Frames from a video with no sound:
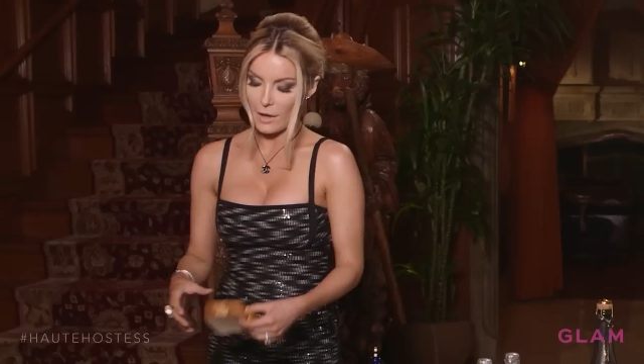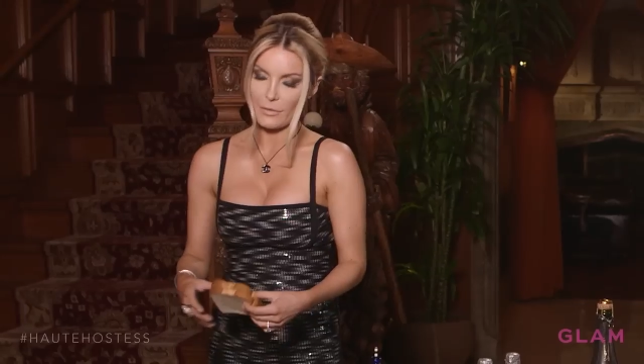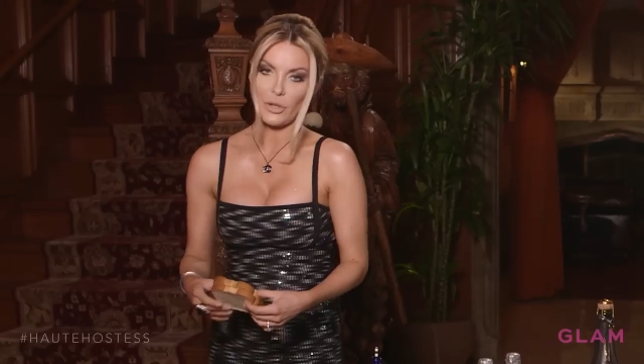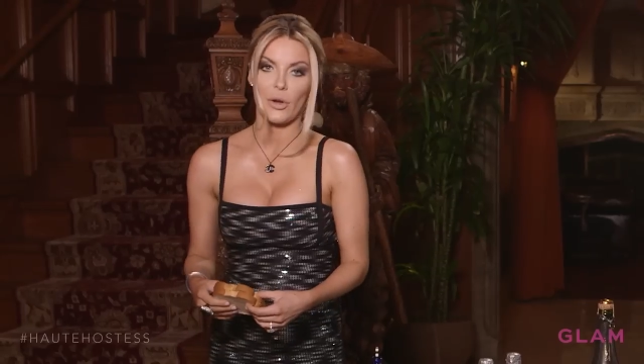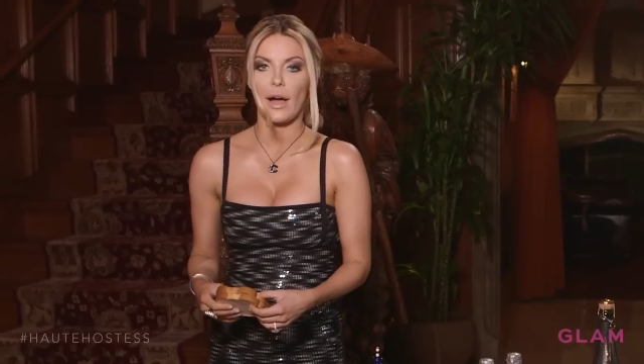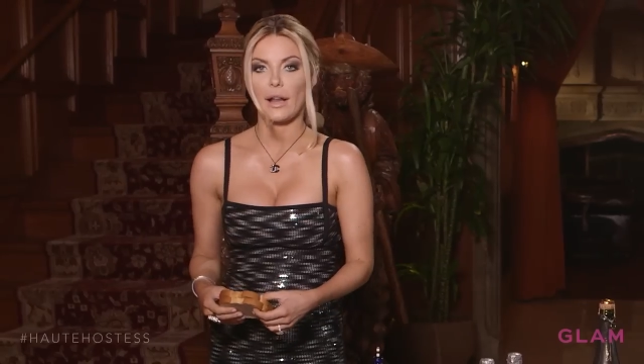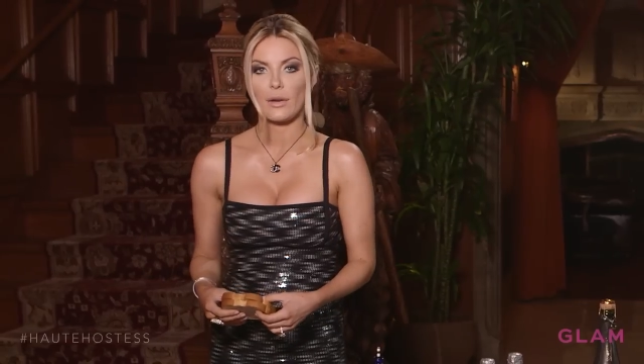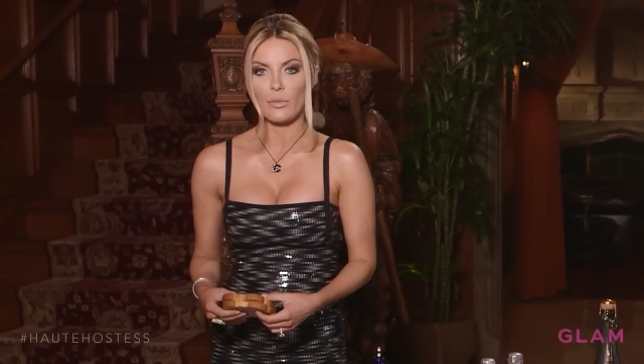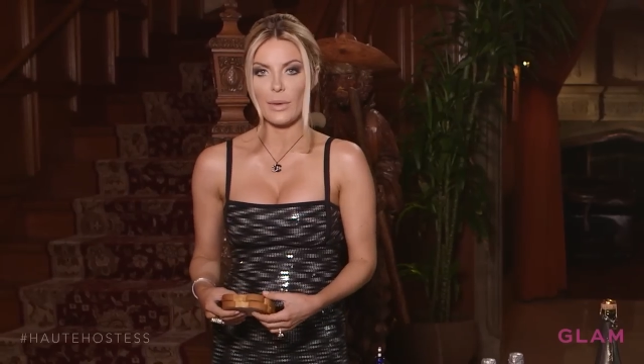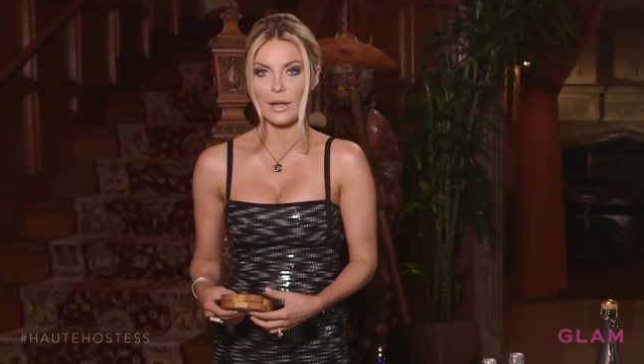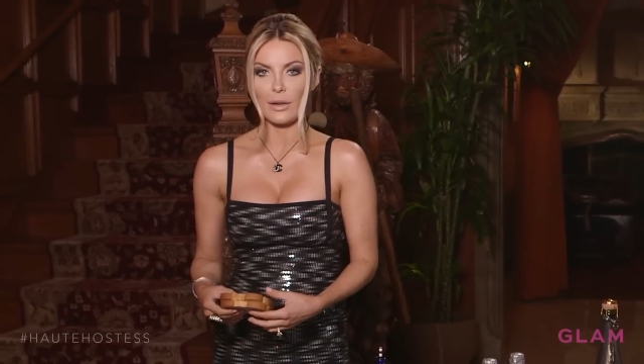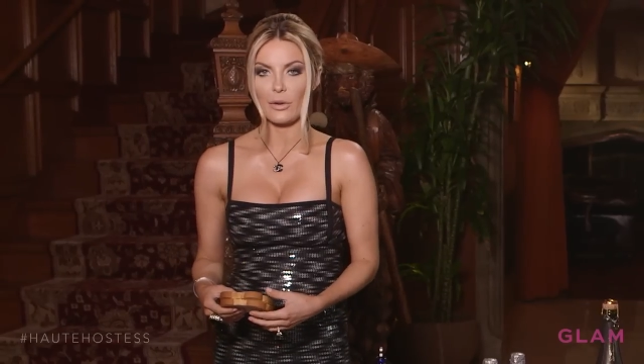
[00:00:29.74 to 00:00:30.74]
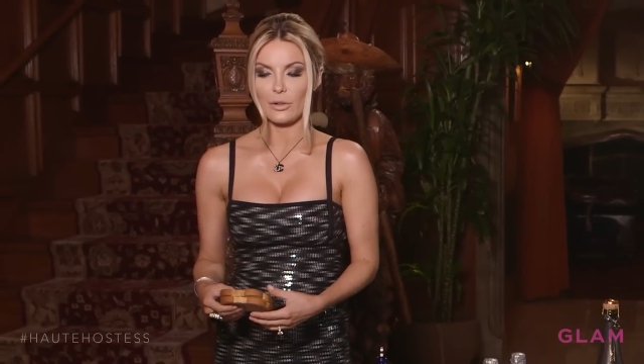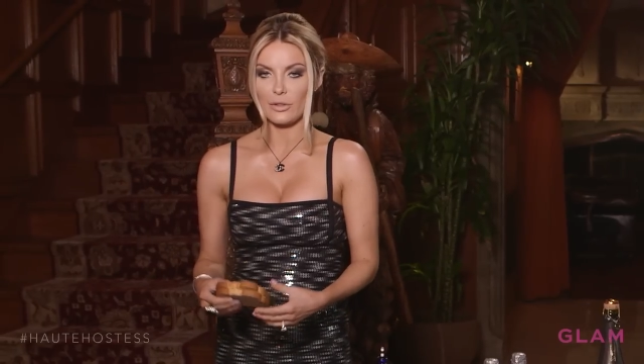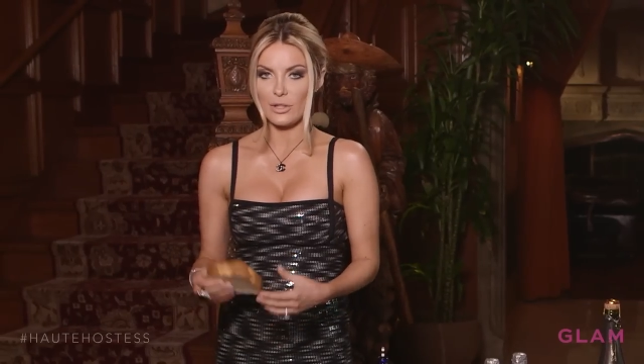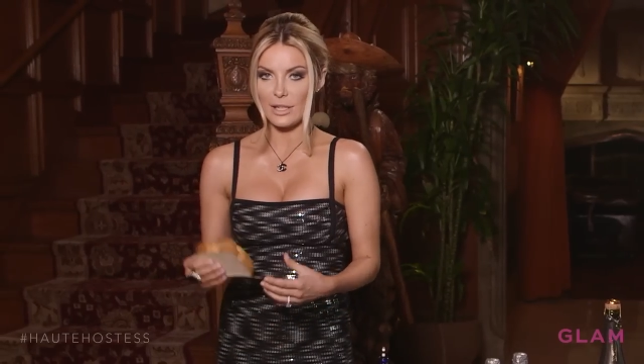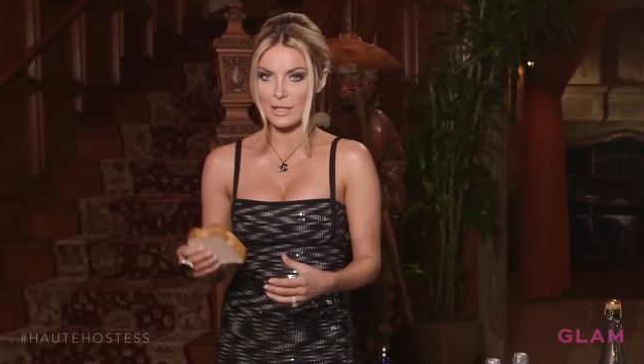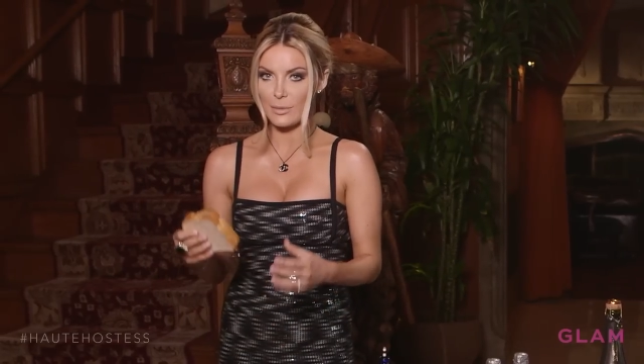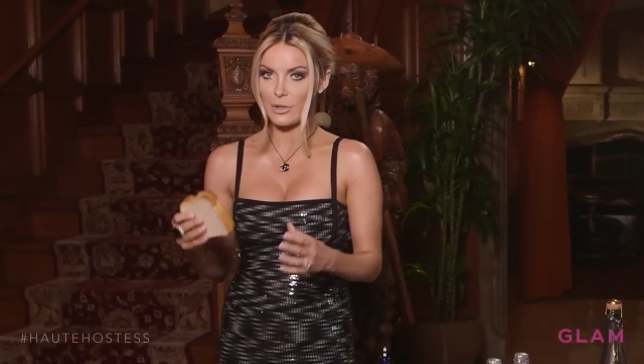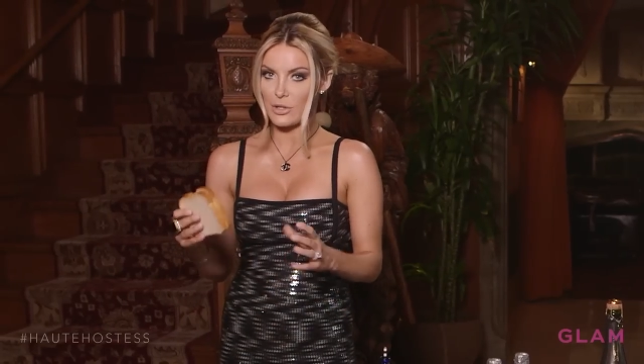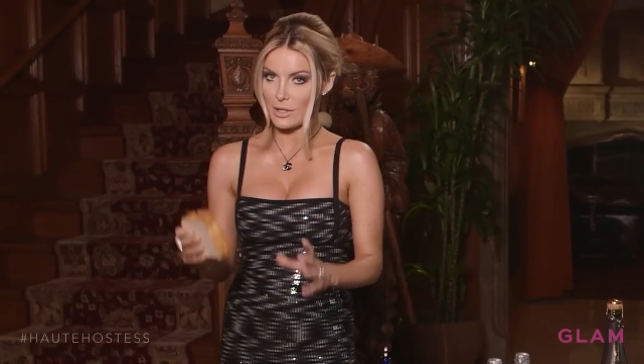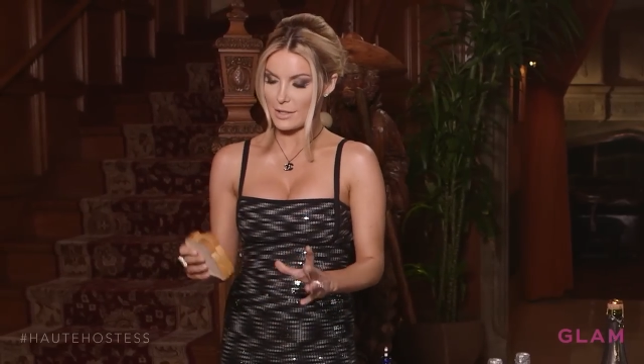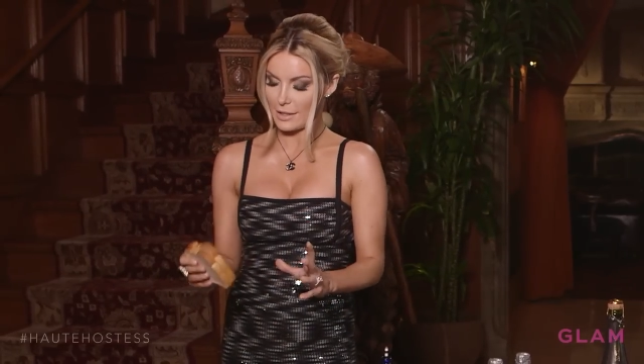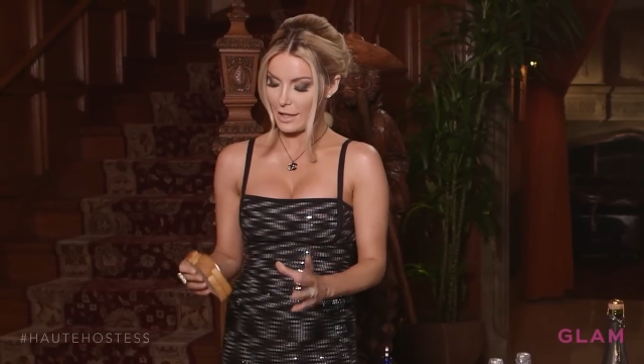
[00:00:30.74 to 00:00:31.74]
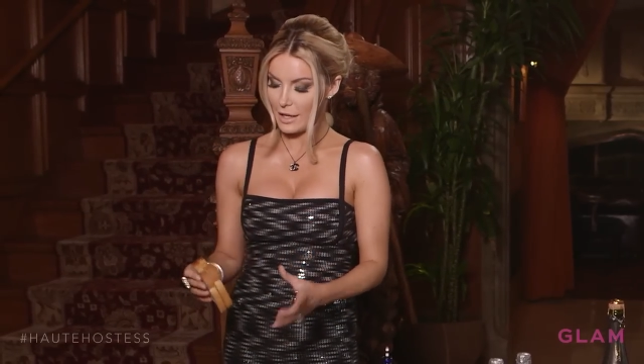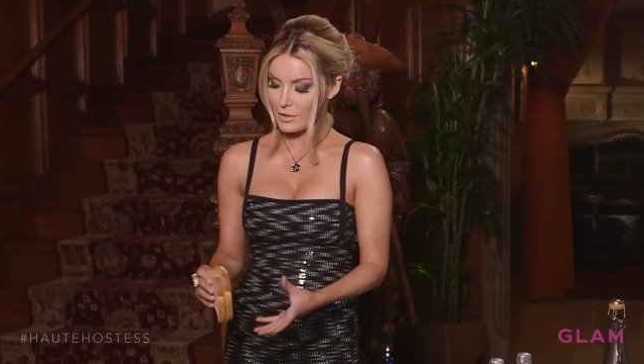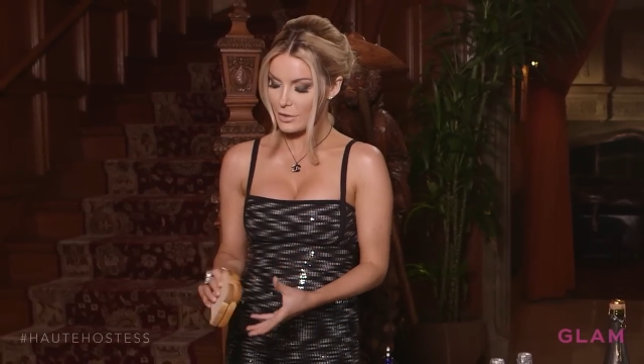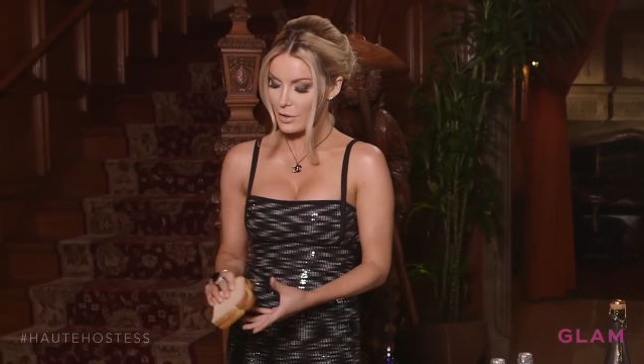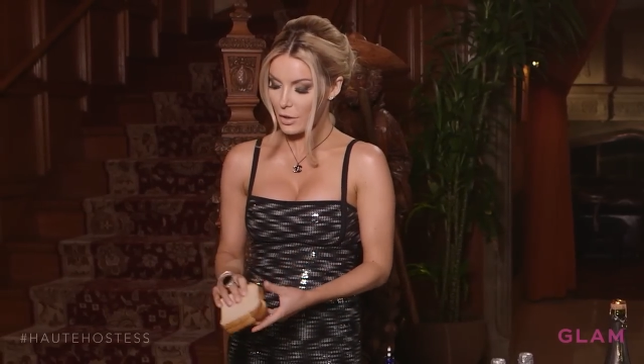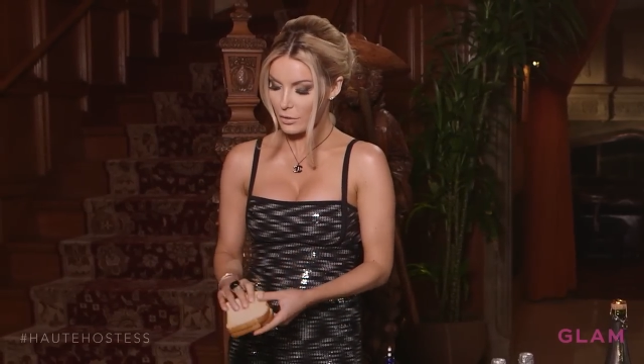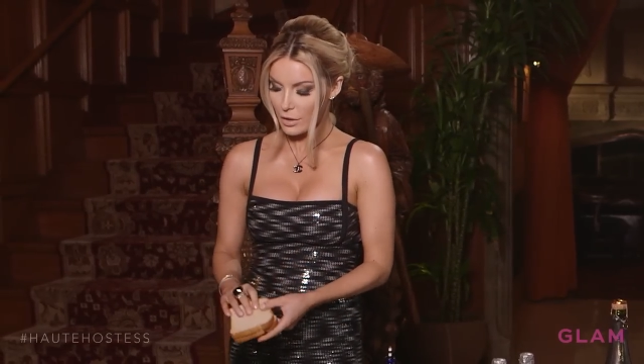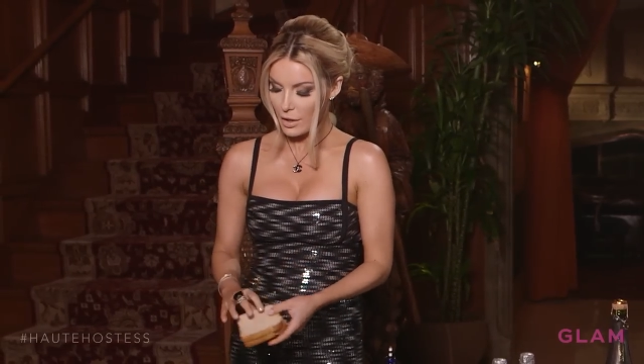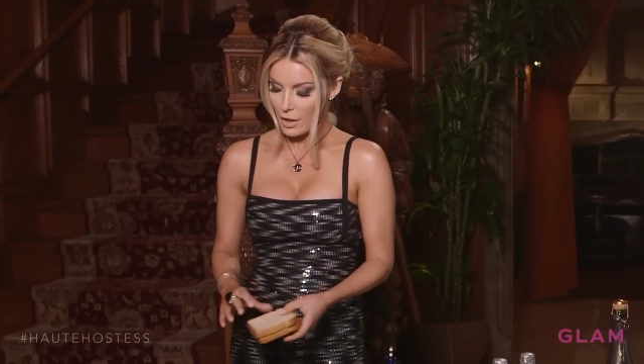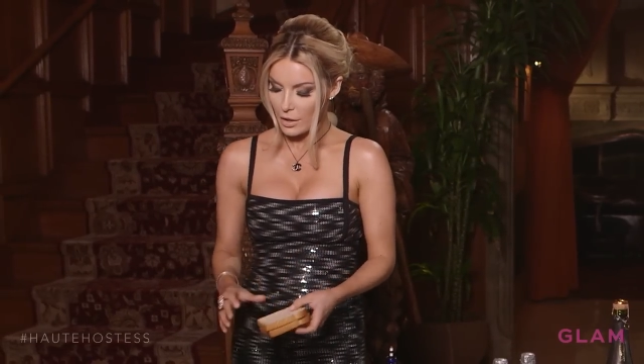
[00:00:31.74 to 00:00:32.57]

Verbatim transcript: lot of you know how to make a grilled cheese, but just in case you don't,